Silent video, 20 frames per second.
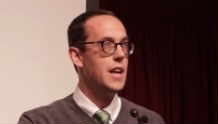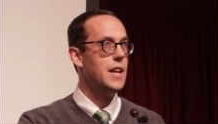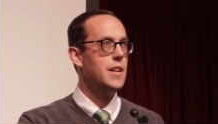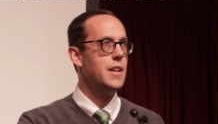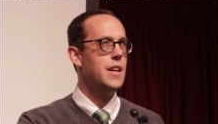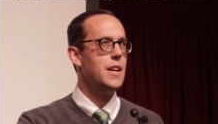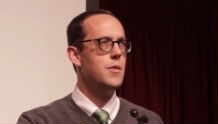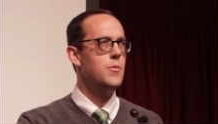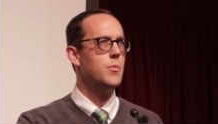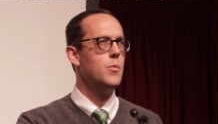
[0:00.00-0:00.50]

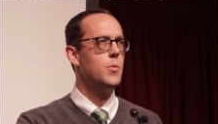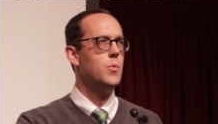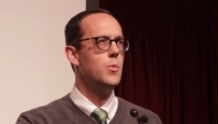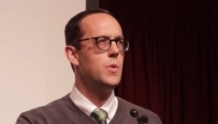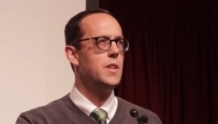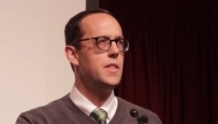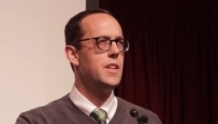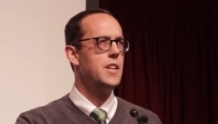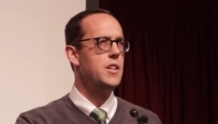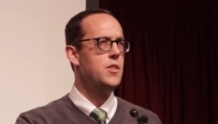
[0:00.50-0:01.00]
And
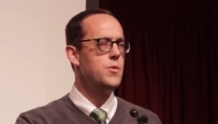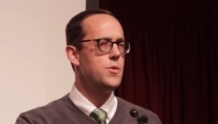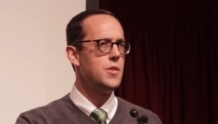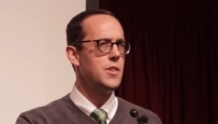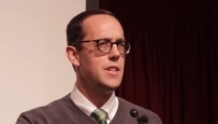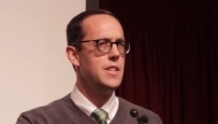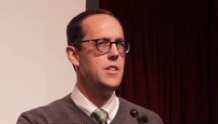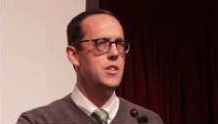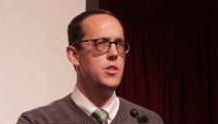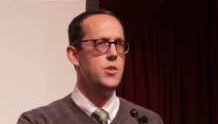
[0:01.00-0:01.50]
when they
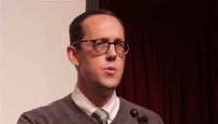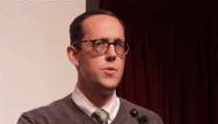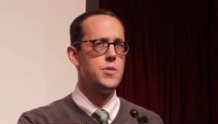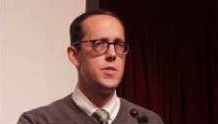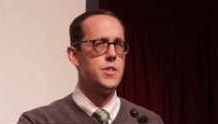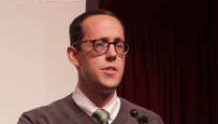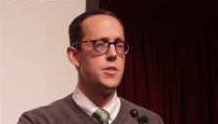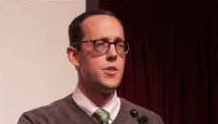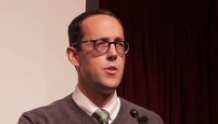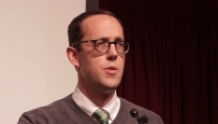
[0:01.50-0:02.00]
usually
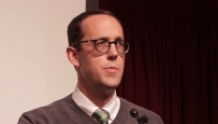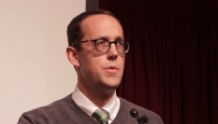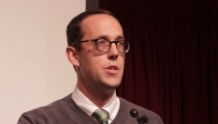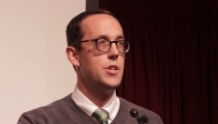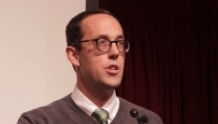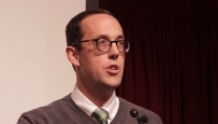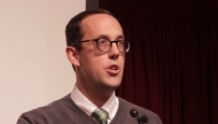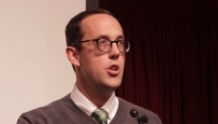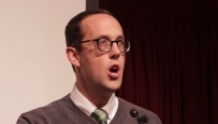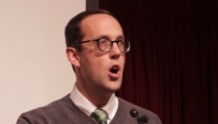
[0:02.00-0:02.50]
use the term
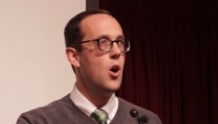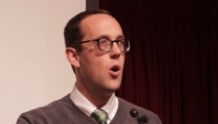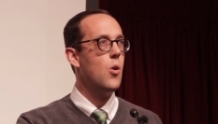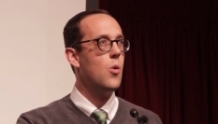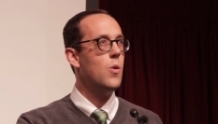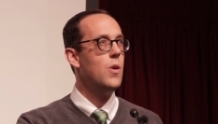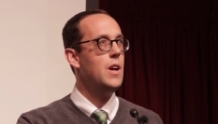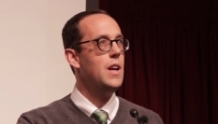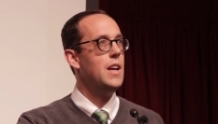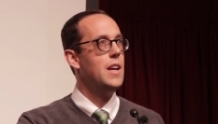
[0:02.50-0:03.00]
to
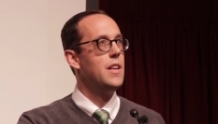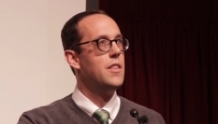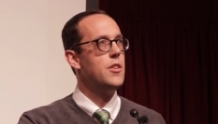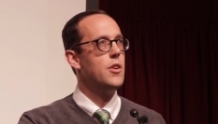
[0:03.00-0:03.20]
know,